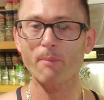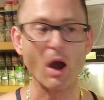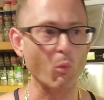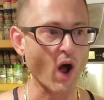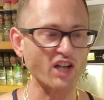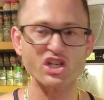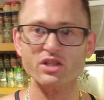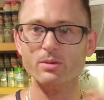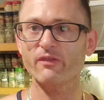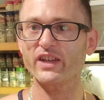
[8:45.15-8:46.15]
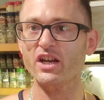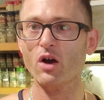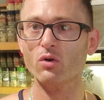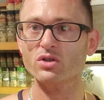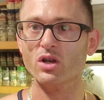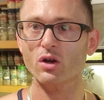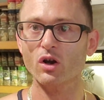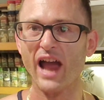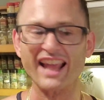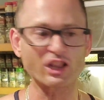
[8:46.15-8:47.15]
by watching some videos
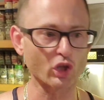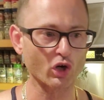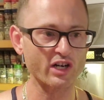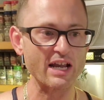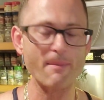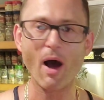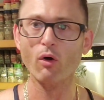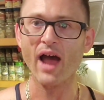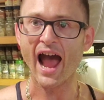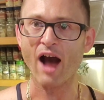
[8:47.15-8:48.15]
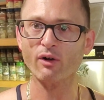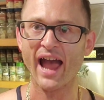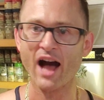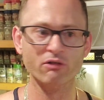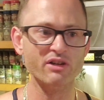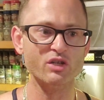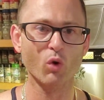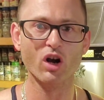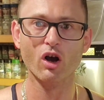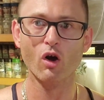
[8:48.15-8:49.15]
and learning about how calories
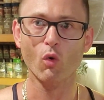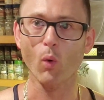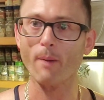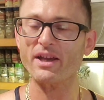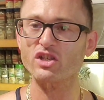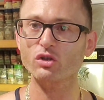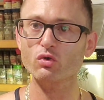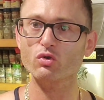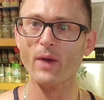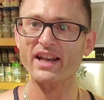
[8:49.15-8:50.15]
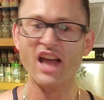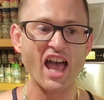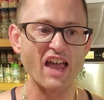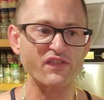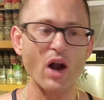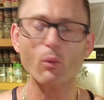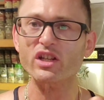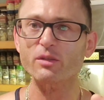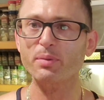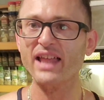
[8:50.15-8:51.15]
work, what makes you lose weight, if you're not
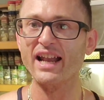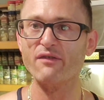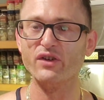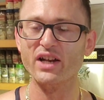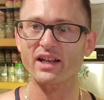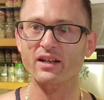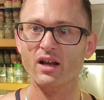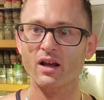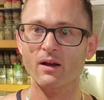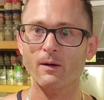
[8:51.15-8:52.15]
willing to put that effort in